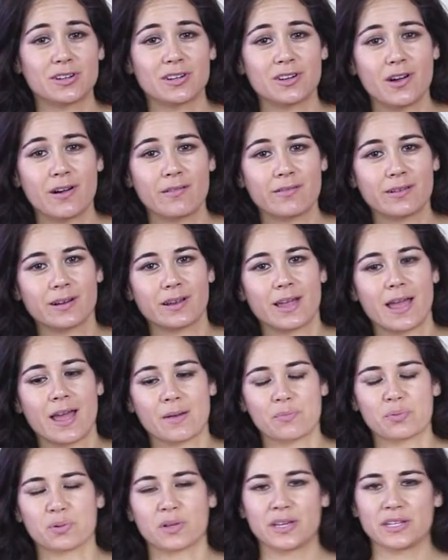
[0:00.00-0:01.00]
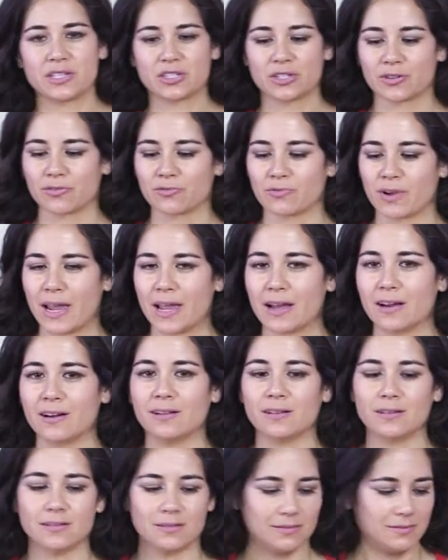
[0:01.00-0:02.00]
it over and place your
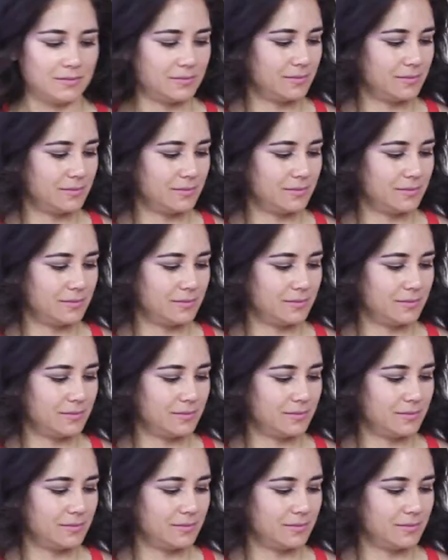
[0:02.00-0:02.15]
rail.